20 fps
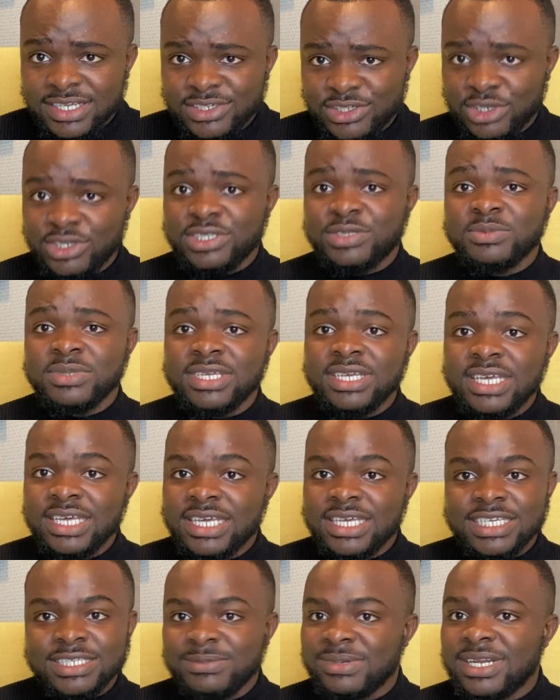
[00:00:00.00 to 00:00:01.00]
Trust me,
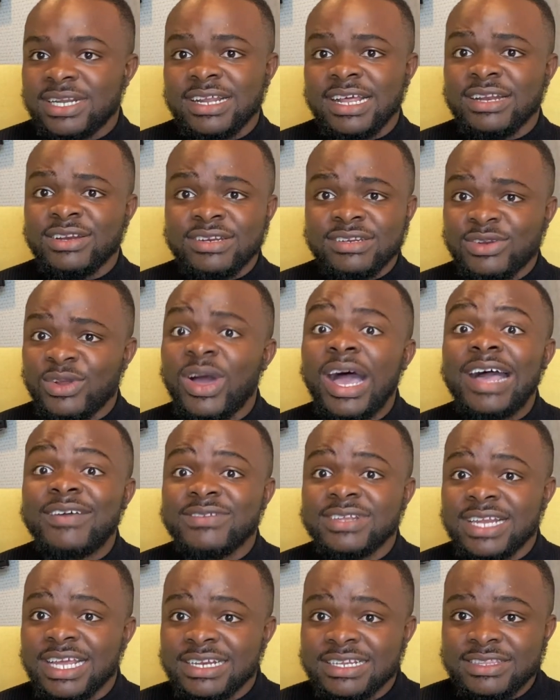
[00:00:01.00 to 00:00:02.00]
it's better than not
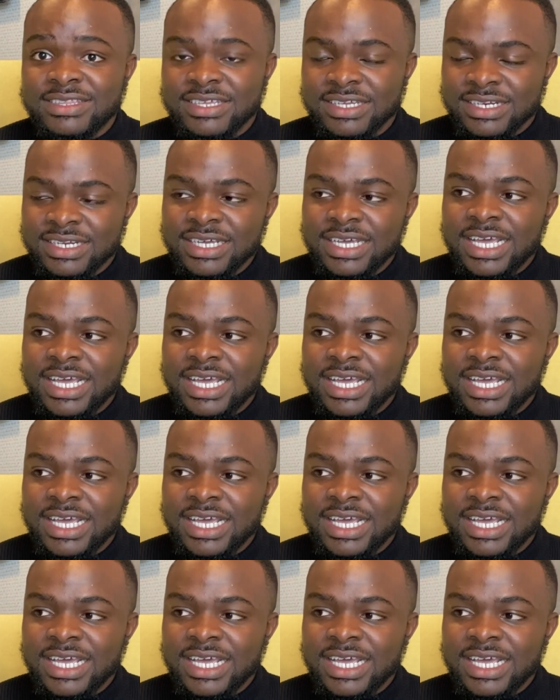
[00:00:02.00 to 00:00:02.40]
having anything.